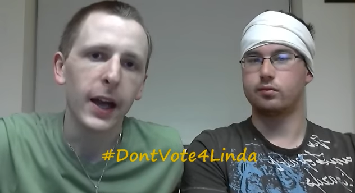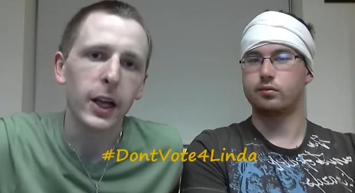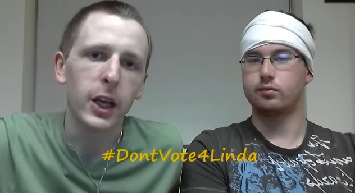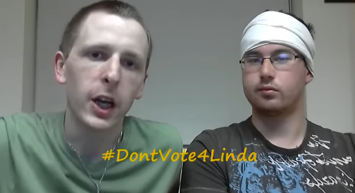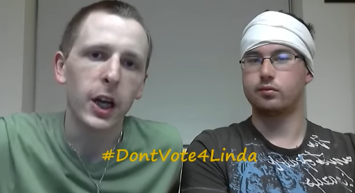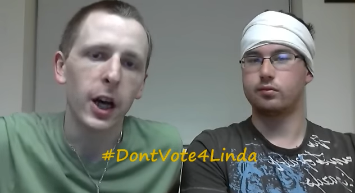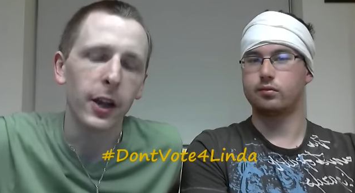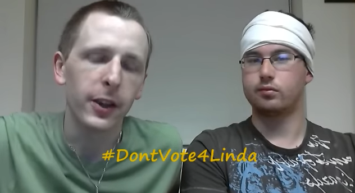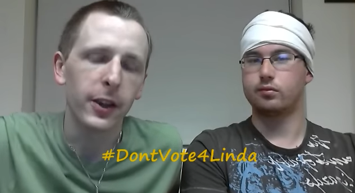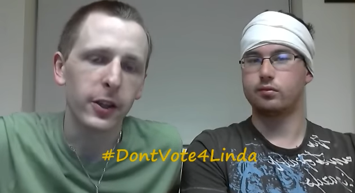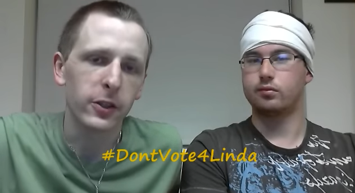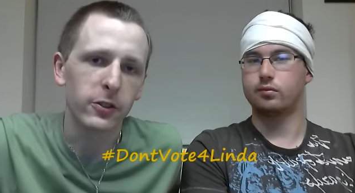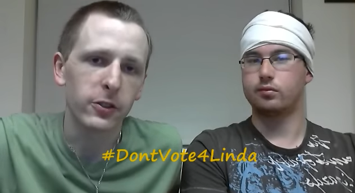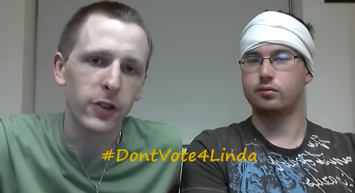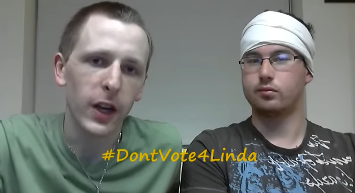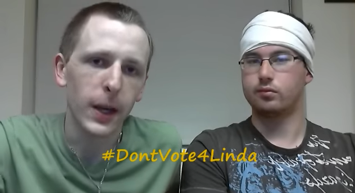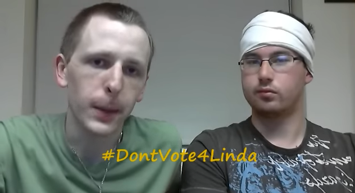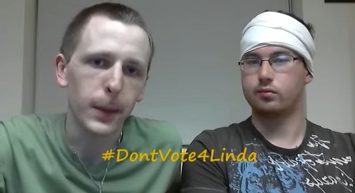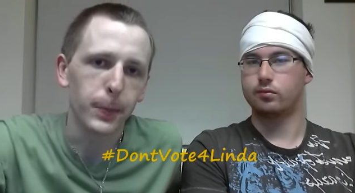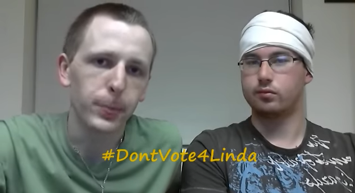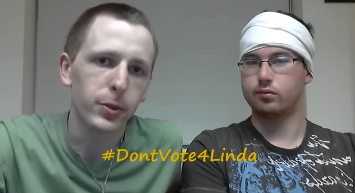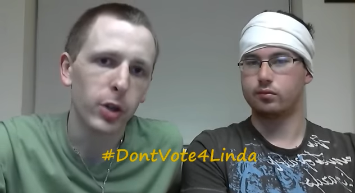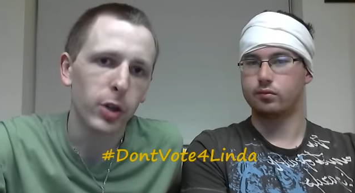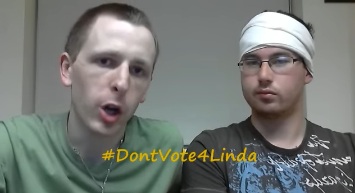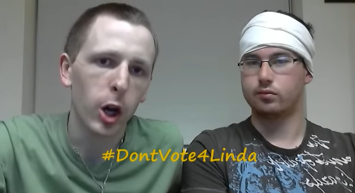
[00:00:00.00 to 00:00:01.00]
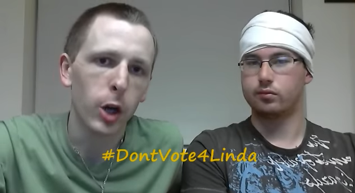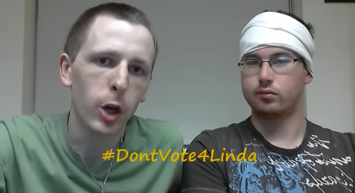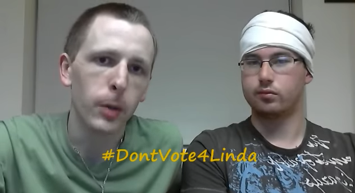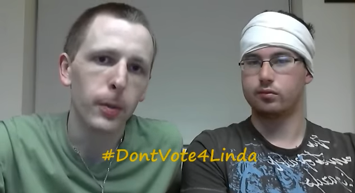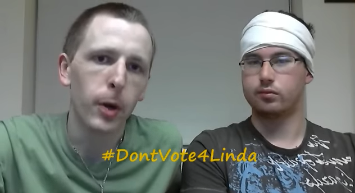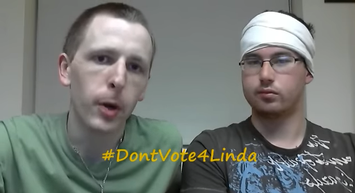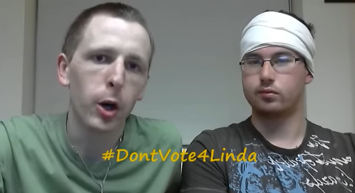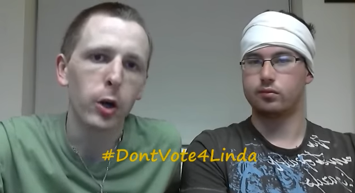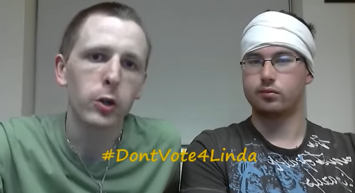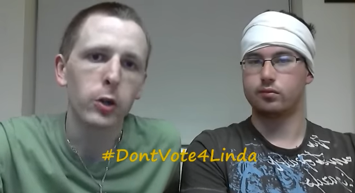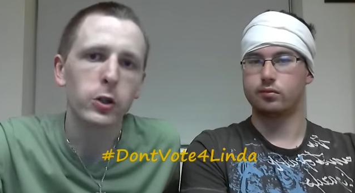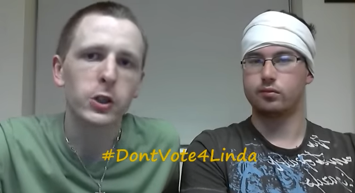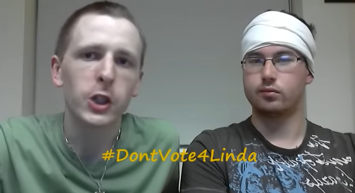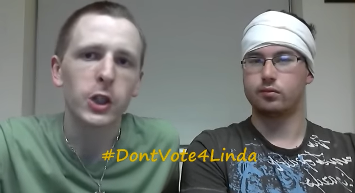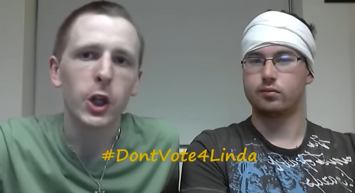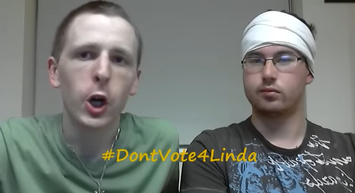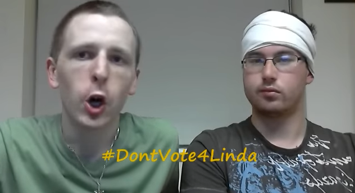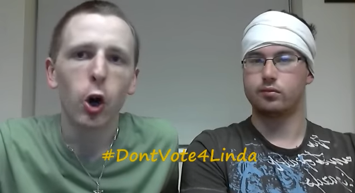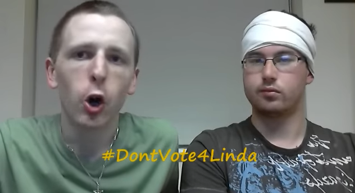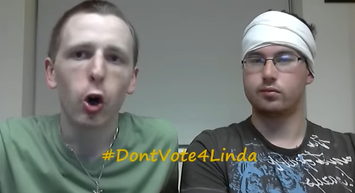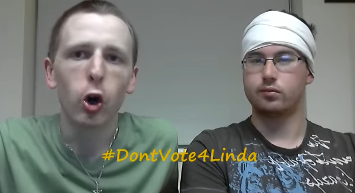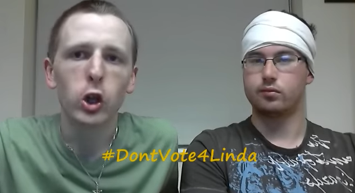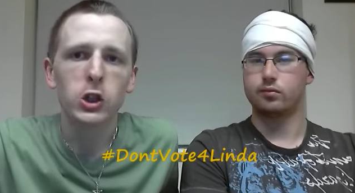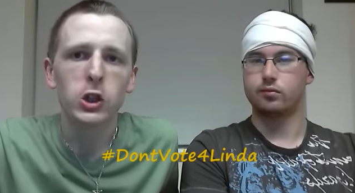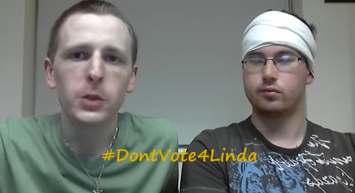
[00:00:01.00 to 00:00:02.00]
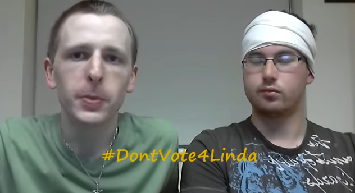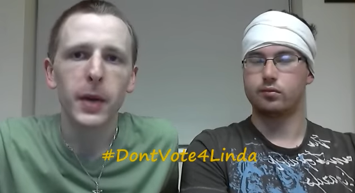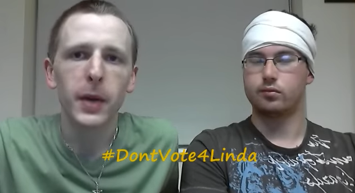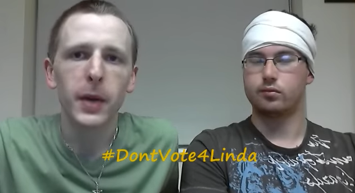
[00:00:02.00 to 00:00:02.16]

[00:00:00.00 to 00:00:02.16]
Speaker 1: and cut the great promos or to